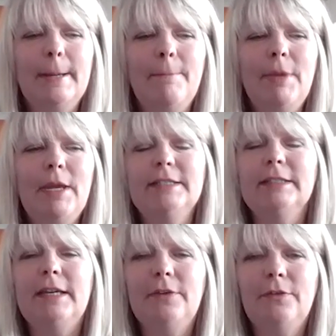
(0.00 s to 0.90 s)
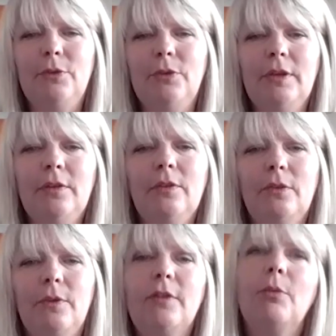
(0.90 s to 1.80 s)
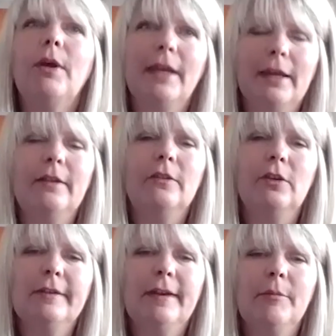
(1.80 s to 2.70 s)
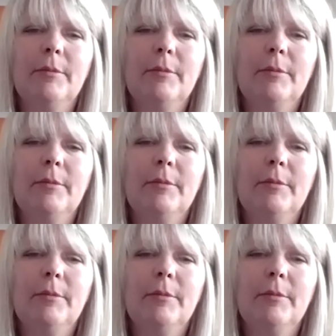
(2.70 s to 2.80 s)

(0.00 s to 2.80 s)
may delay a few things. So that's why, again, it's good to have